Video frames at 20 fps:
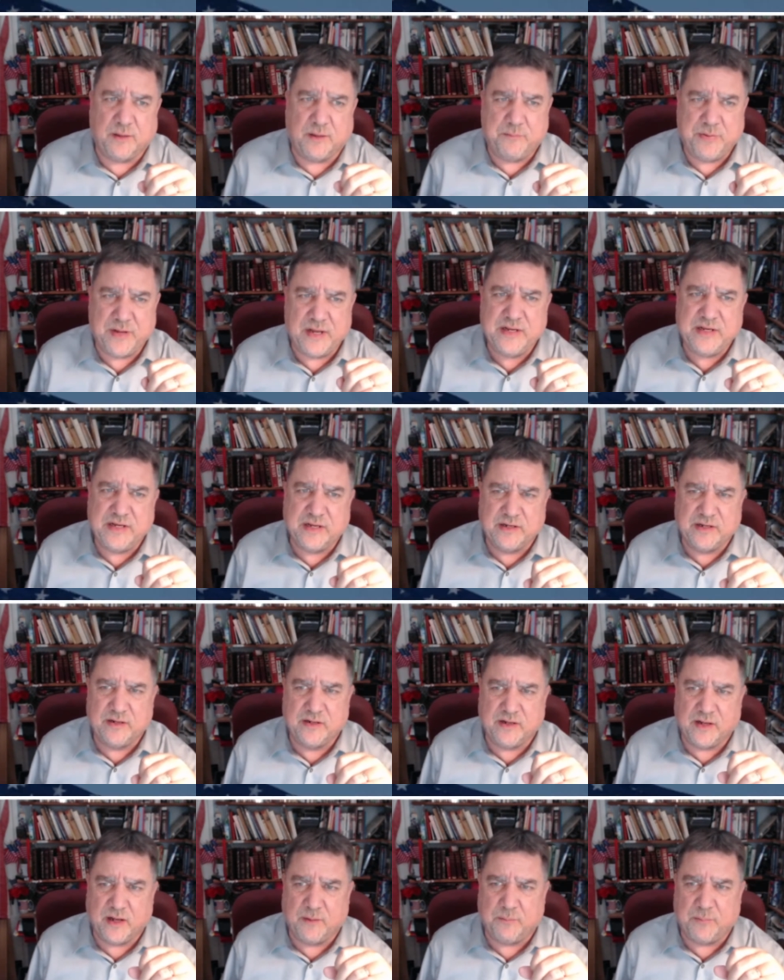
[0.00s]

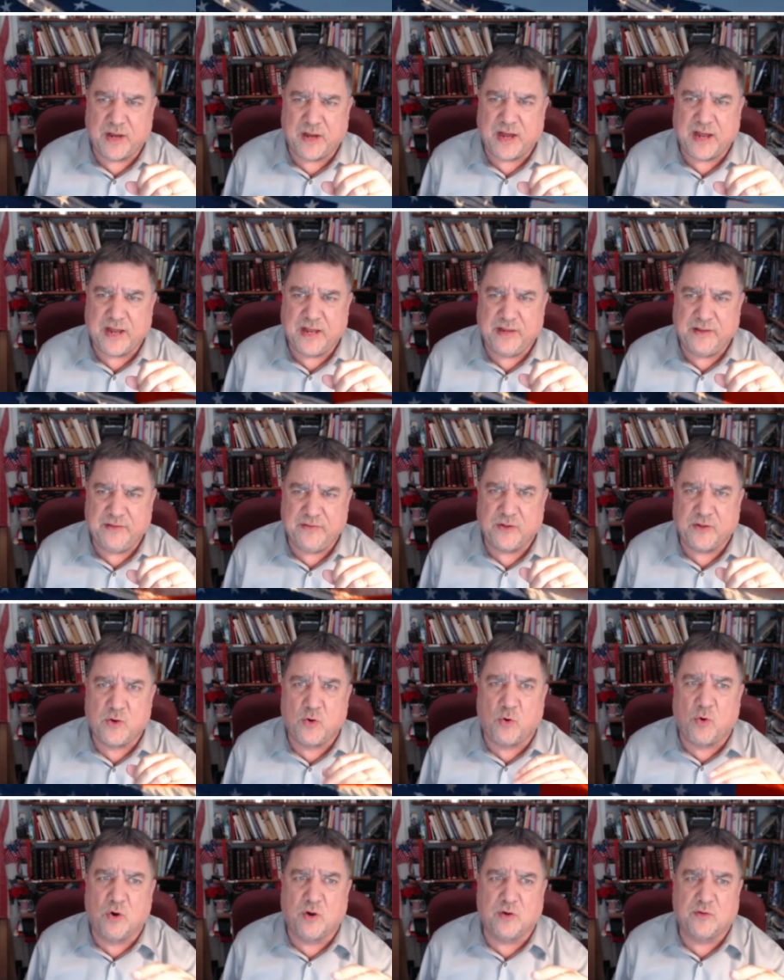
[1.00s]
opinion by the
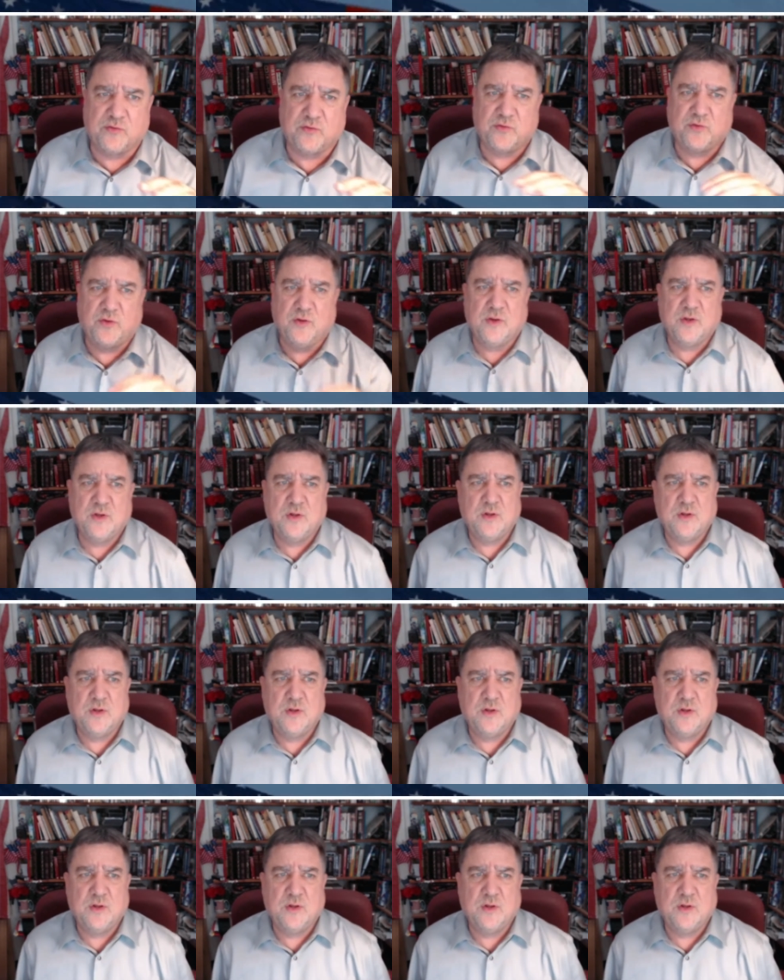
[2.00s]
courts,